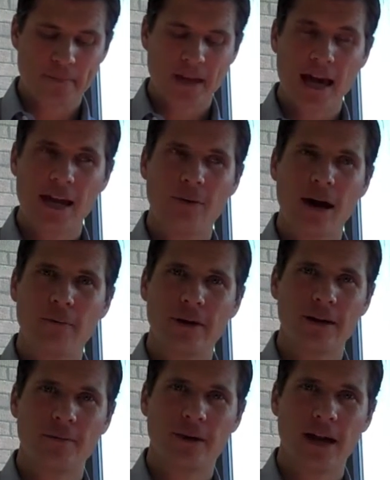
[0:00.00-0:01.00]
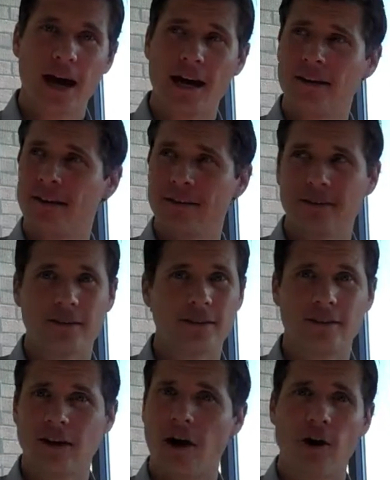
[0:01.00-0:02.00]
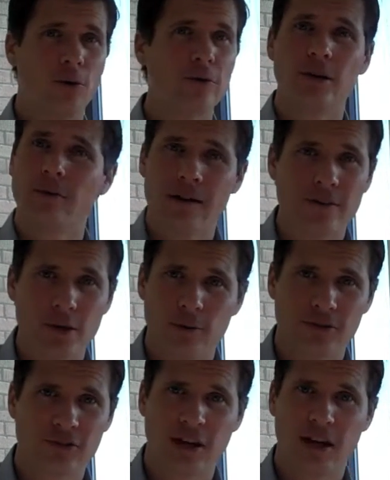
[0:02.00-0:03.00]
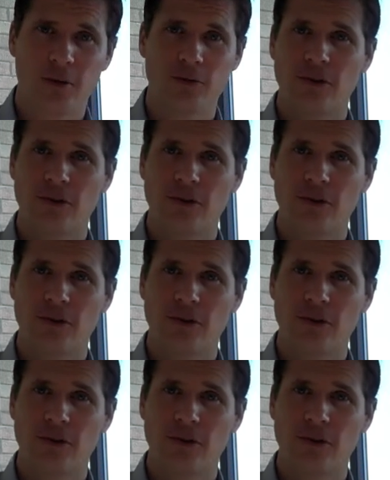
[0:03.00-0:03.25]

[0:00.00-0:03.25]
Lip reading: Anyway, we had, our only revenue was sales.